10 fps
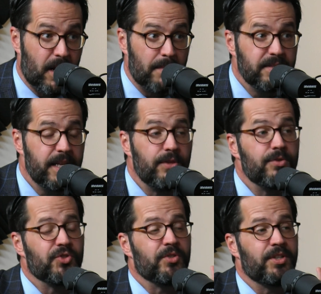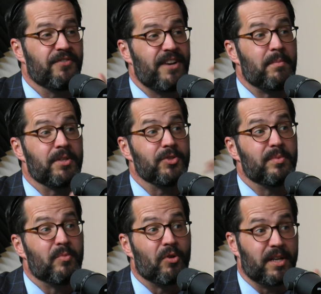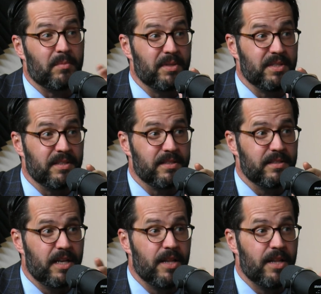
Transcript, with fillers: I'm not. I'm saying you should treat your family a little bit more like a business.